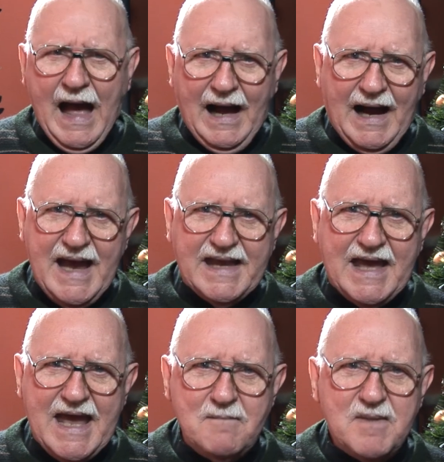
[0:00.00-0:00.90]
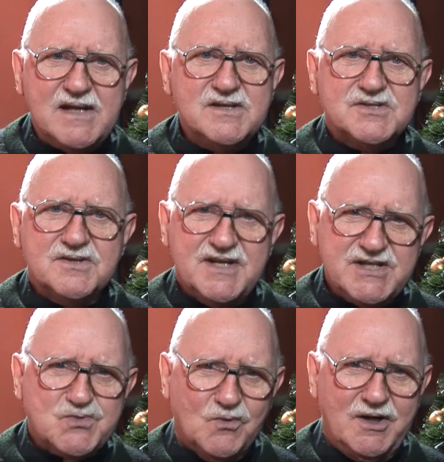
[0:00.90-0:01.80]
I came into
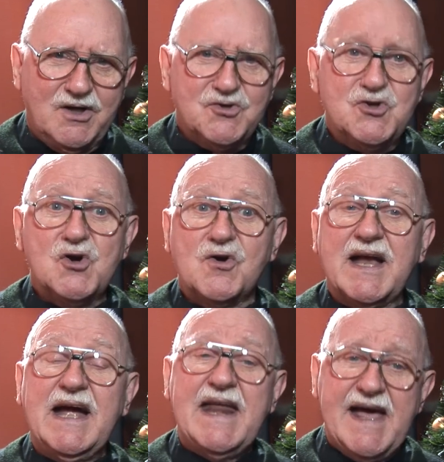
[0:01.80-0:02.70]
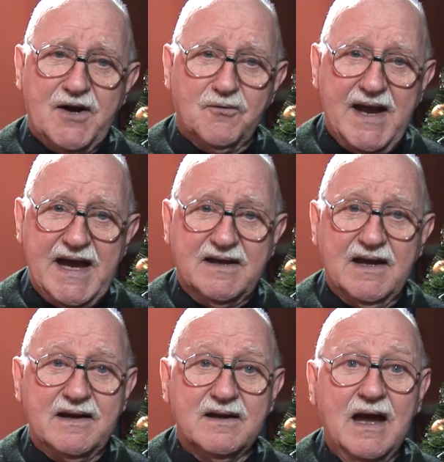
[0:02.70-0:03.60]
this world during an air raid,
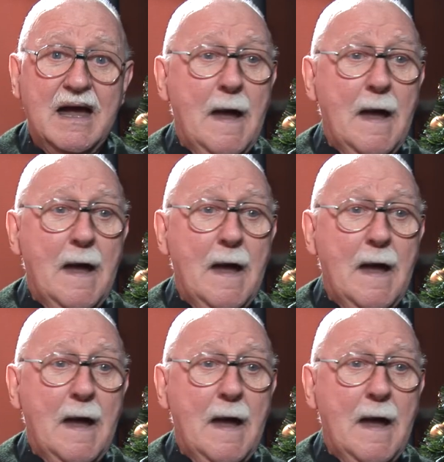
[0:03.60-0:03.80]
and